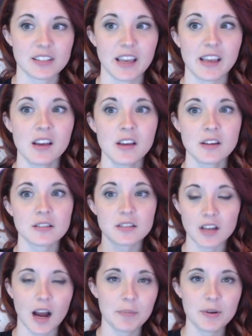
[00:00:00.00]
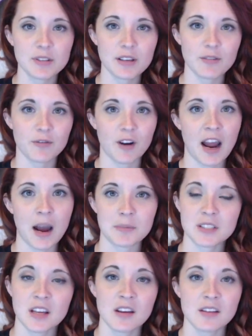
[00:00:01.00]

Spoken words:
like, stop using Fraps,